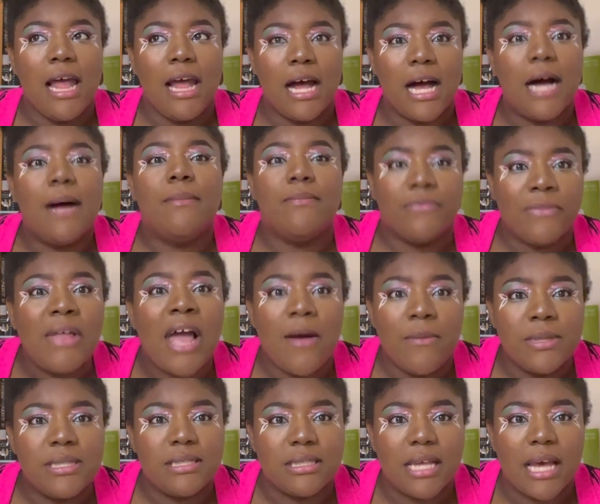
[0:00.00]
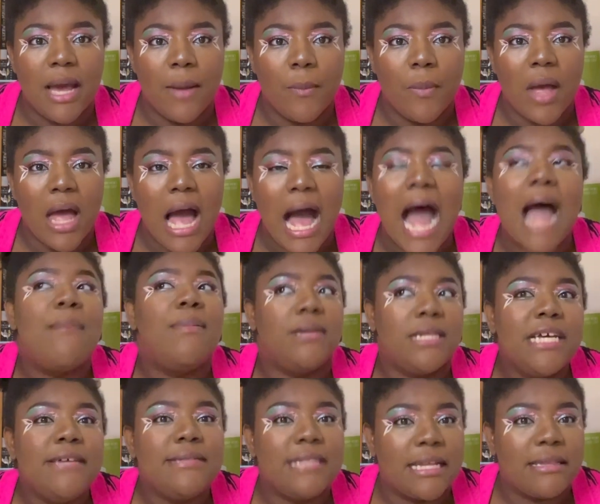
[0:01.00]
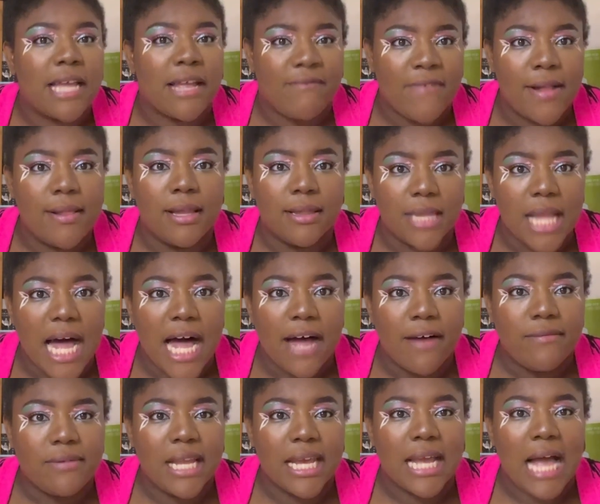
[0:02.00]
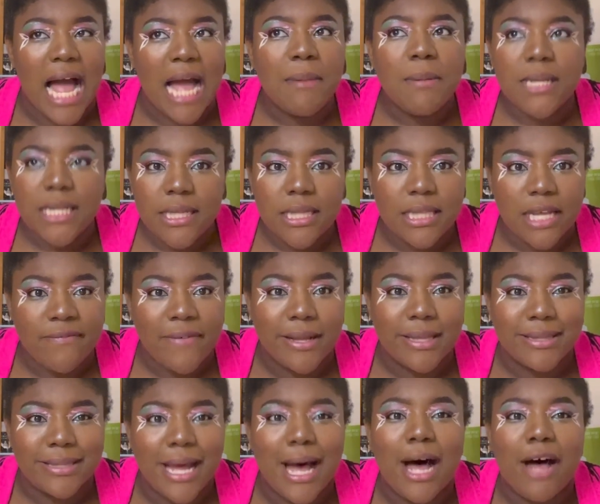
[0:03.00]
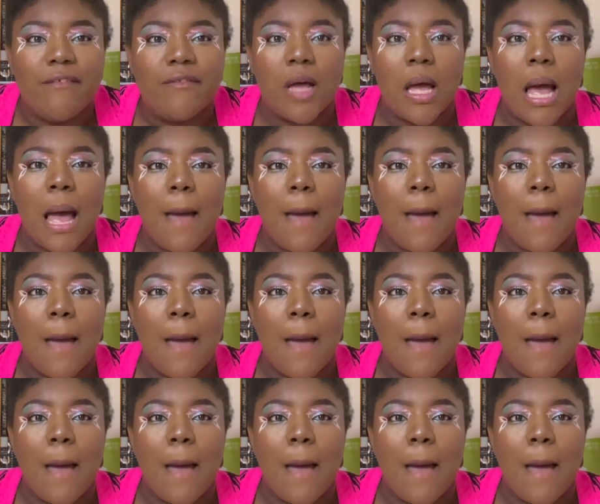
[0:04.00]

That was them. I believe that they fell in love. Like, I believe they fell in love.